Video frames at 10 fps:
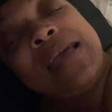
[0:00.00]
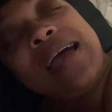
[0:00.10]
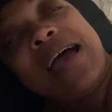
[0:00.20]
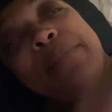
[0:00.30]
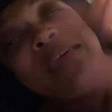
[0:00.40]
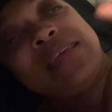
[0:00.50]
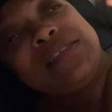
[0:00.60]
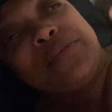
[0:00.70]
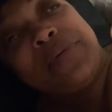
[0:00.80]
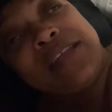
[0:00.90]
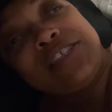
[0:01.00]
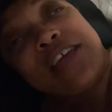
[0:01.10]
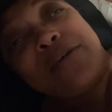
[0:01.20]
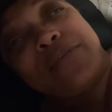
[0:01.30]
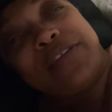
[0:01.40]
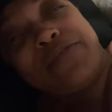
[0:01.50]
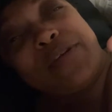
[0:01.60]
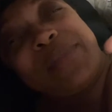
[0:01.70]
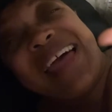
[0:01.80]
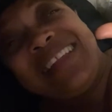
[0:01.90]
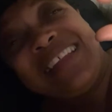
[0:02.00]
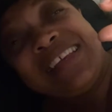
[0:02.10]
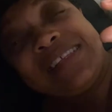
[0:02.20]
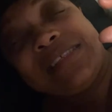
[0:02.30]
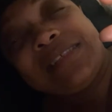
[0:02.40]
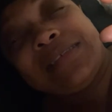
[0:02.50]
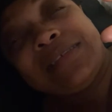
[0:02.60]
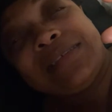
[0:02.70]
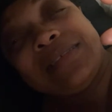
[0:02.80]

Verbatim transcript: How big is the rat y'all running from? Like this?